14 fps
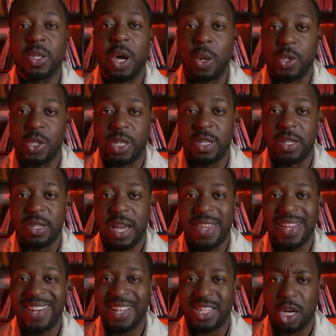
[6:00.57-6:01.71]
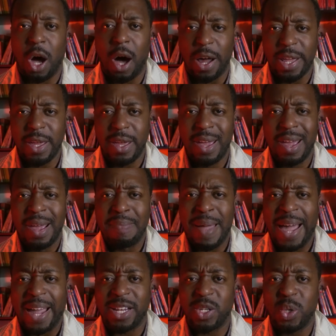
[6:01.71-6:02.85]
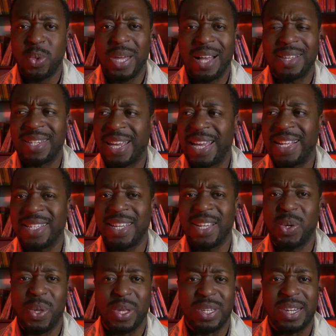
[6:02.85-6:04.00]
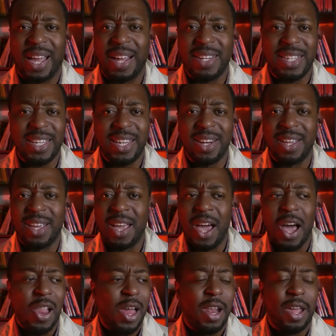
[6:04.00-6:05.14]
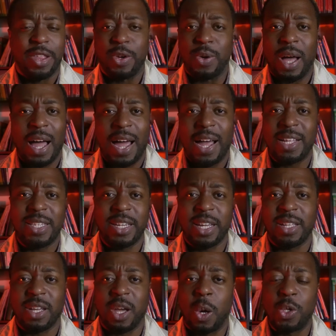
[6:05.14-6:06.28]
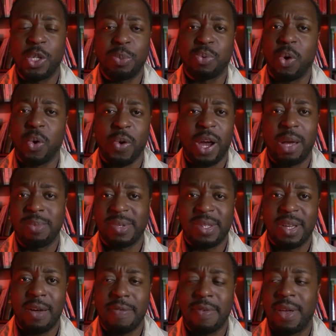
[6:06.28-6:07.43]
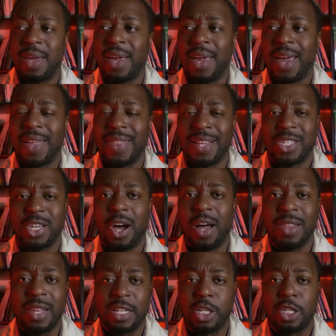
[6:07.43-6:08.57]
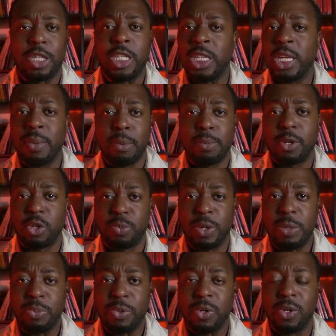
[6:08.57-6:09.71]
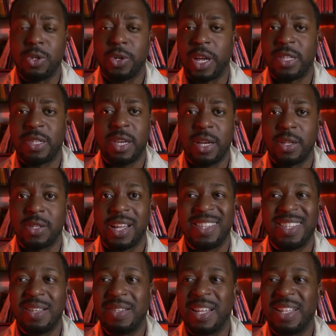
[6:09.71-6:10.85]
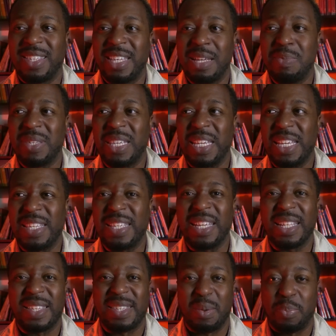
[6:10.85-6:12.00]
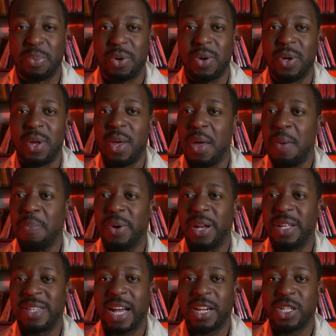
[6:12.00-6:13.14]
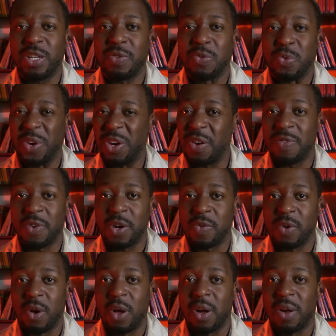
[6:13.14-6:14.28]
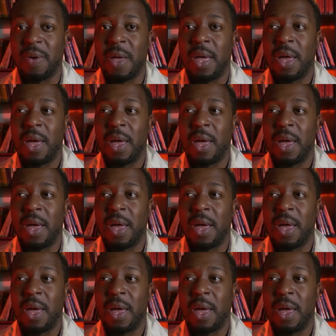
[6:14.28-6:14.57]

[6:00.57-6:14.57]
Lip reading: coaches. I think they taught it back in 2018, 2019, a lot of like their high ticket coaching programs and stuff. And they taught like just DM a bunch of people and you get sales. And it seems easy and simple, but it's actually very, very wrong